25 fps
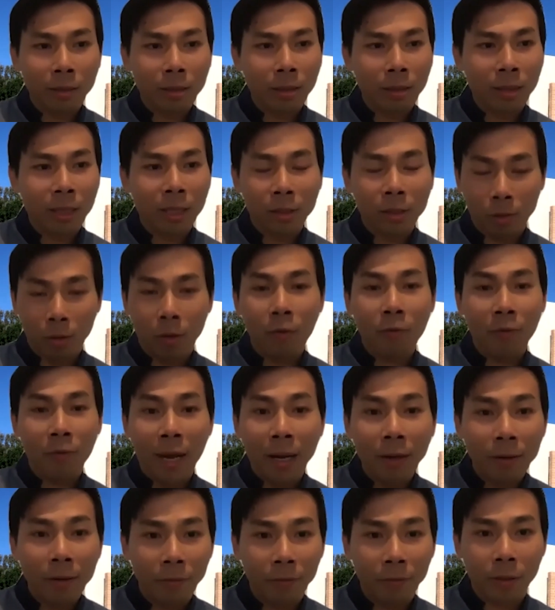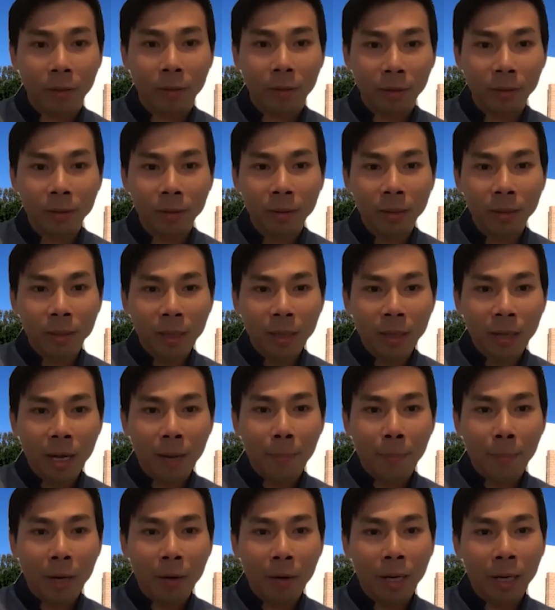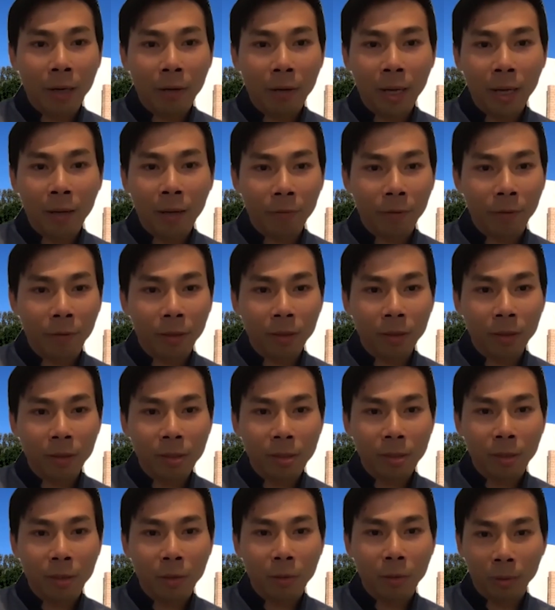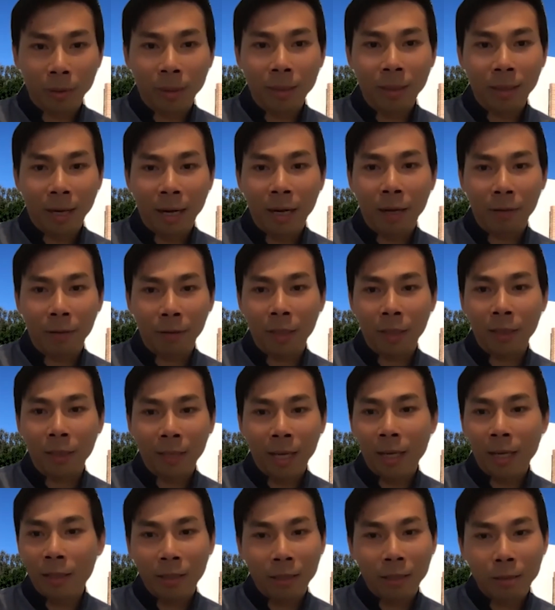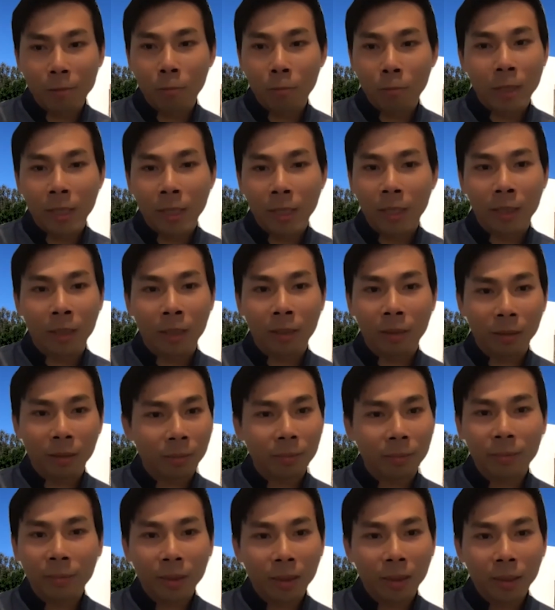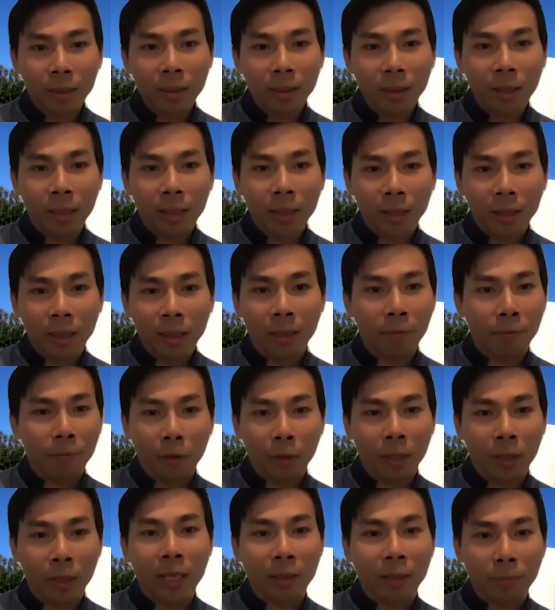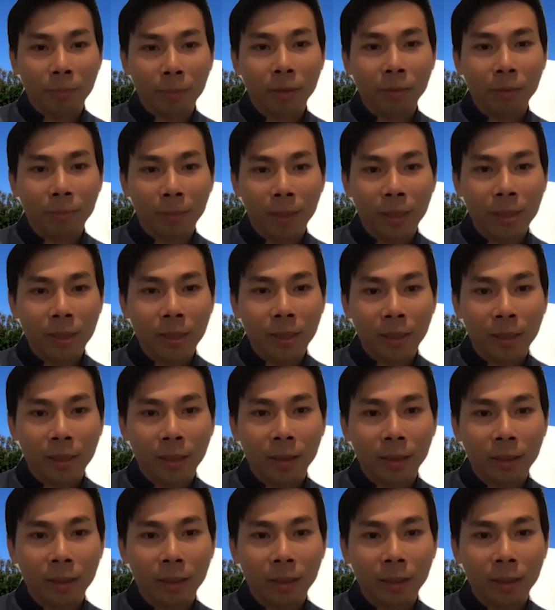so thankful about our effort. So I think that is really unforgettable, basically.